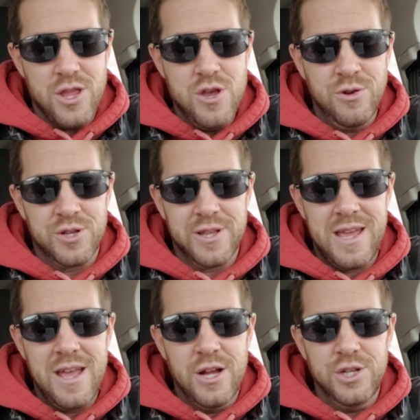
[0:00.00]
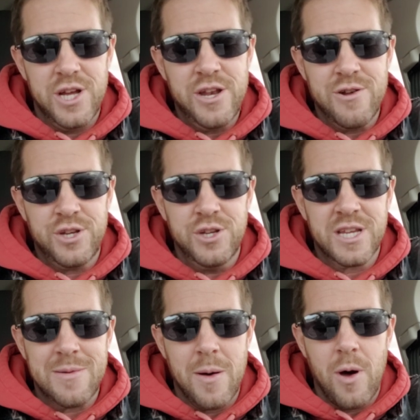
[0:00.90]
Usually, gender issues
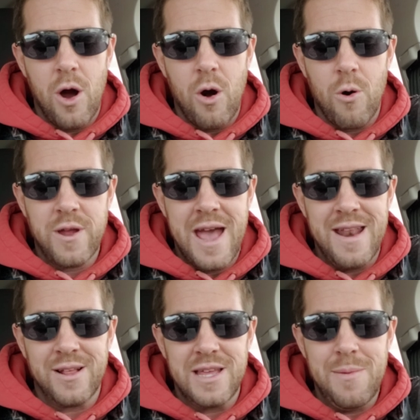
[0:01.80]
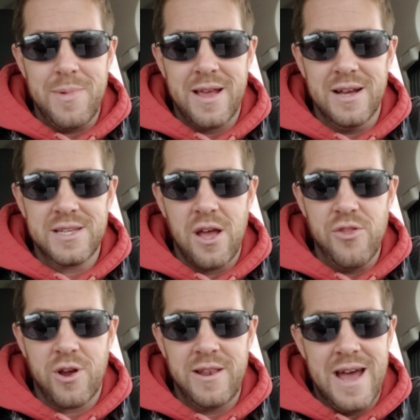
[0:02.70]
come up organically because
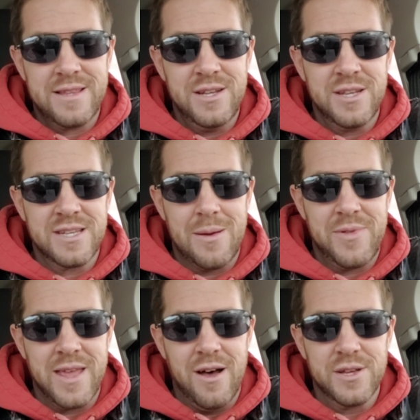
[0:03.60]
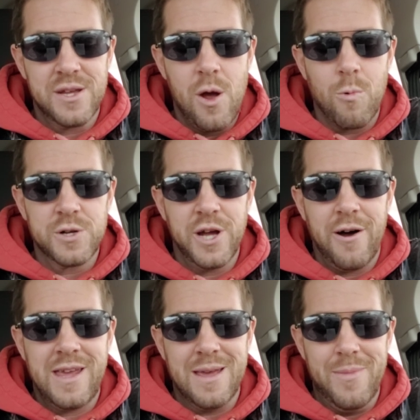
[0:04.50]
they're connected to something else we're
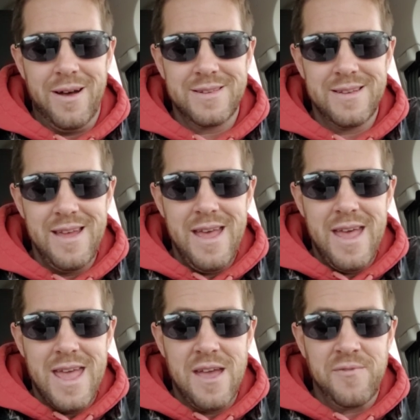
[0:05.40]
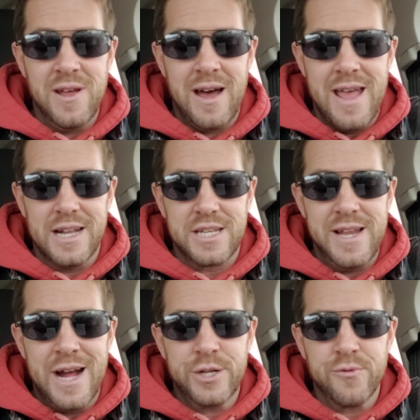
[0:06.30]
talking about. If not, it's
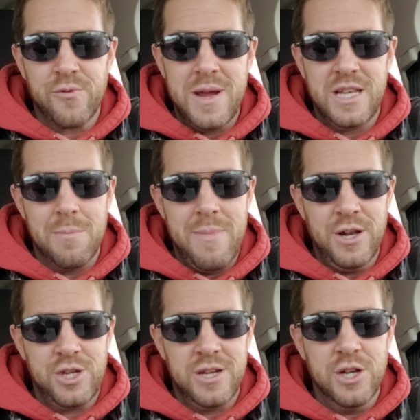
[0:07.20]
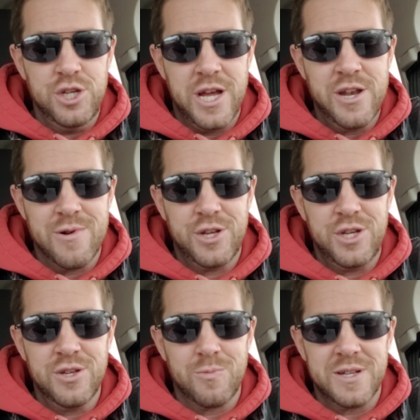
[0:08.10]
natural for me to mention gender
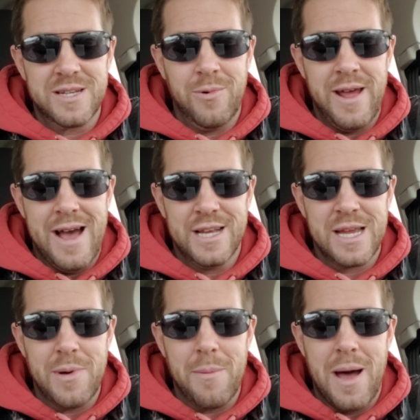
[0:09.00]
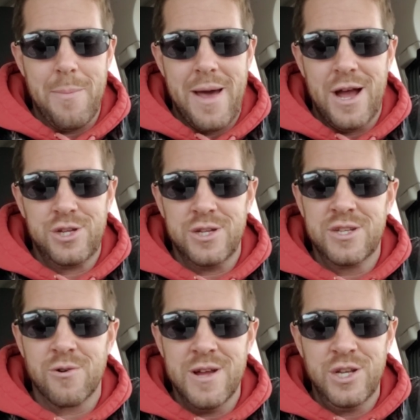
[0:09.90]
issues when someone asks about my
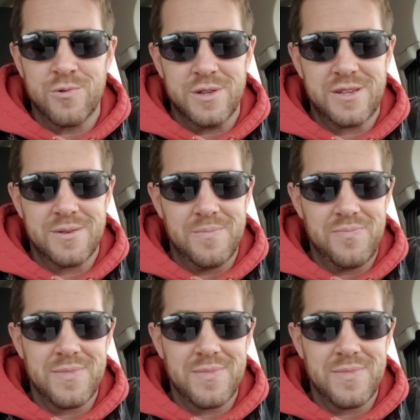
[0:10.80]
passions or interests.